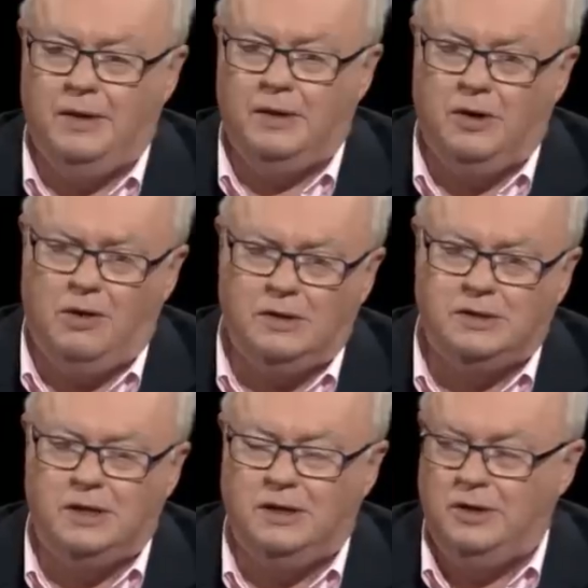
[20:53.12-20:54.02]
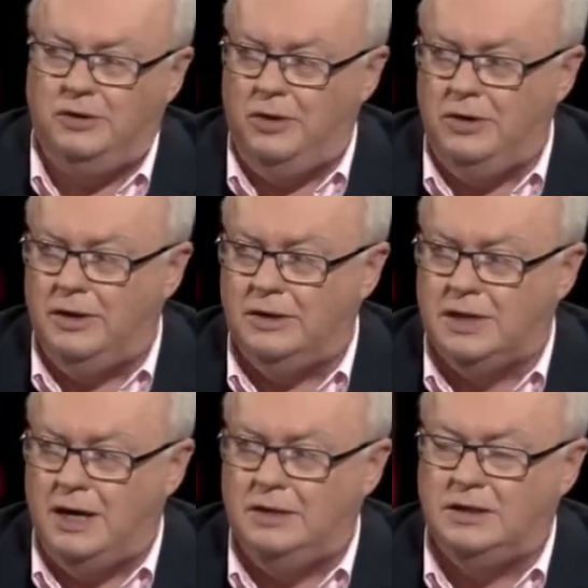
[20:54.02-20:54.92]
that doctors can continue to
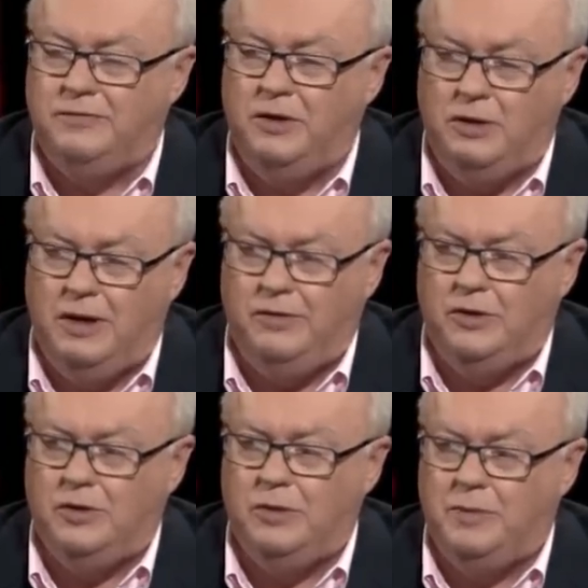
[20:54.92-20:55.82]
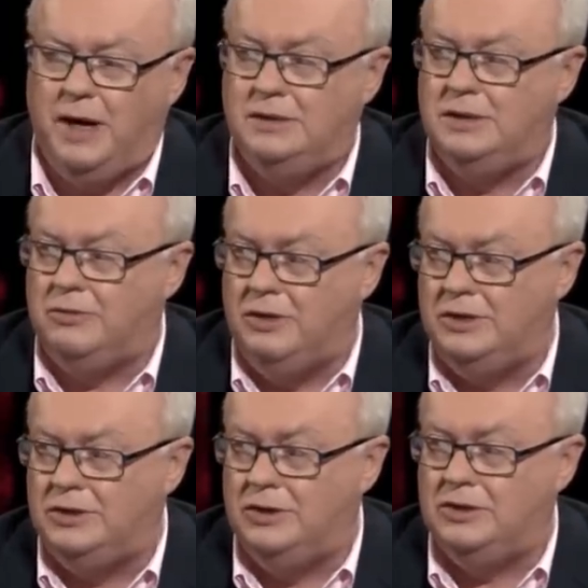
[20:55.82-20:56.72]
say this. If you never do the basic
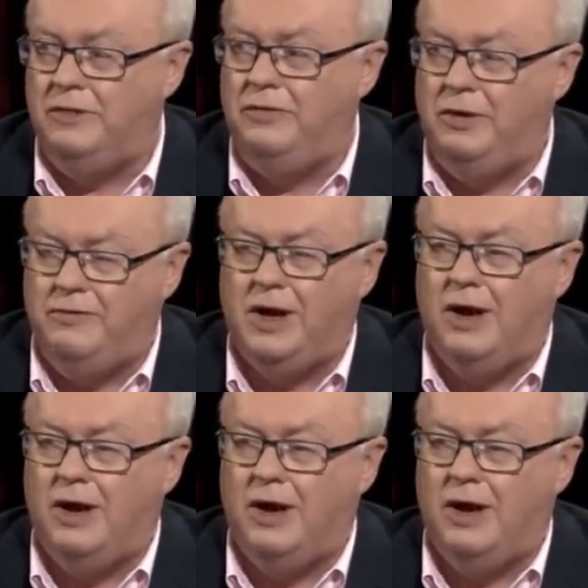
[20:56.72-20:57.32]
research, if you never